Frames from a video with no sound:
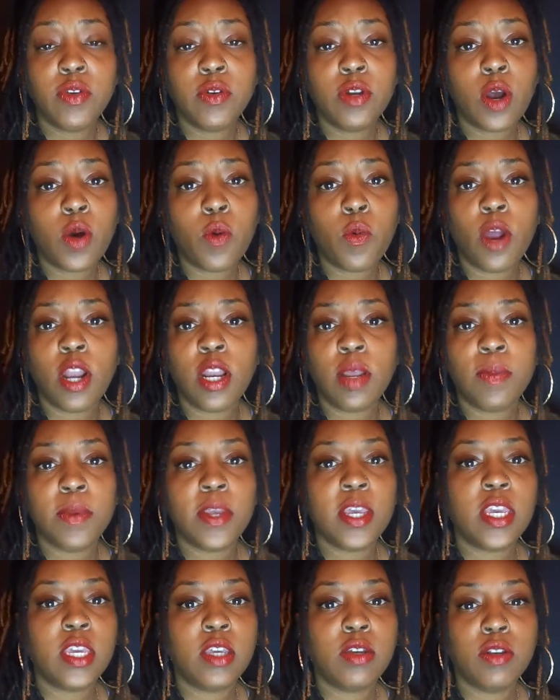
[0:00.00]
don't want to
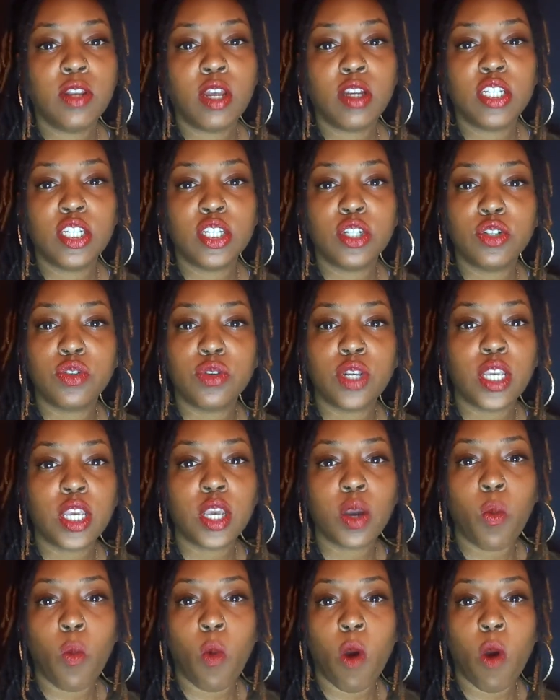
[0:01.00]
be, you know, just drinking